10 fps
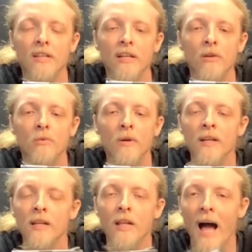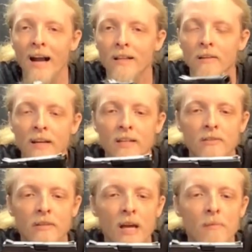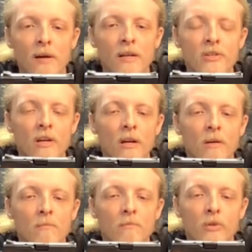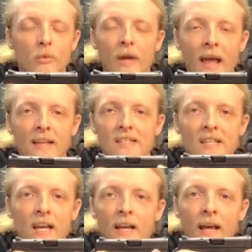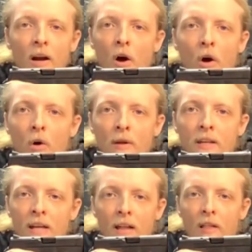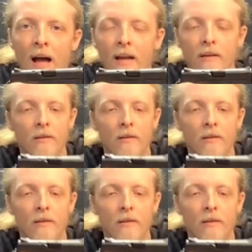I don't really like the laser that much. You can't see it at all in the daylight.